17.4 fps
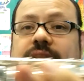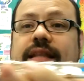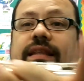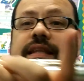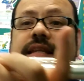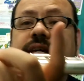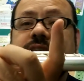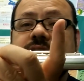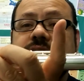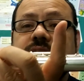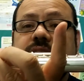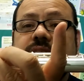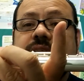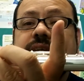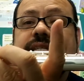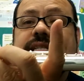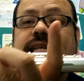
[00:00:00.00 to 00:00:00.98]
This
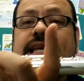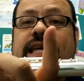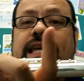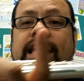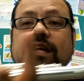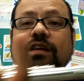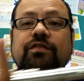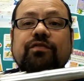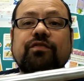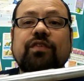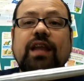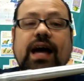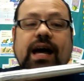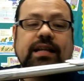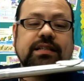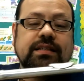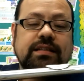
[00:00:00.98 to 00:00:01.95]
is E
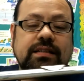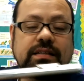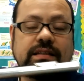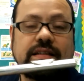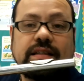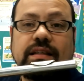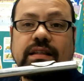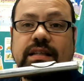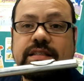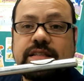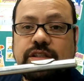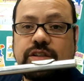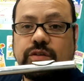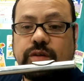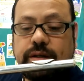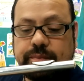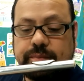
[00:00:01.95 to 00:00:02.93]
flat. Listen
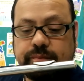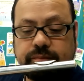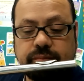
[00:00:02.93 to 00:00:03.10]
to it.